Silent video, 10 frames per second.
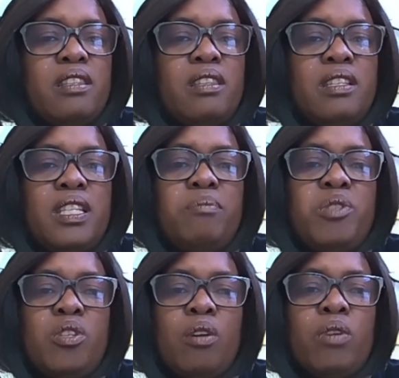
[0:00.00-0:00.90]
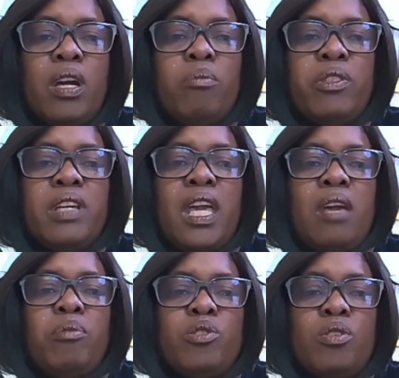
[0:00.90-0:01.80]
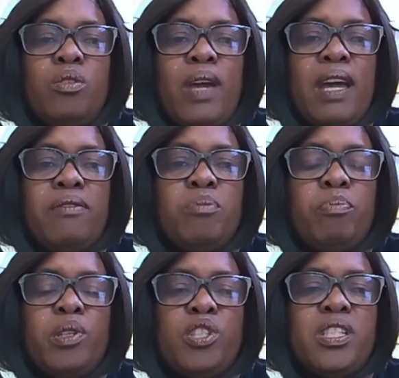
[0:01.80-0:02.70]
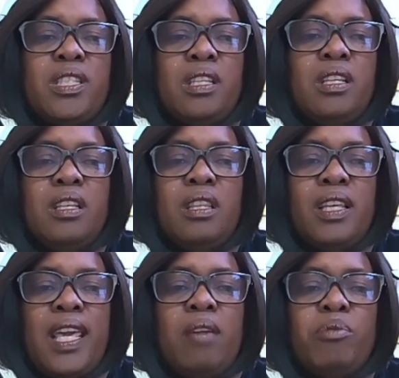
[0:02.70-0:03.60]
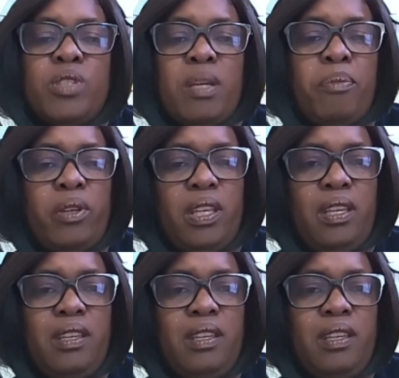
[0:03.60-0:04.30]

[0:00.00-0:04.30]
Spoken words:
The tips don't come with the cable, so you have to purchase the cable separately.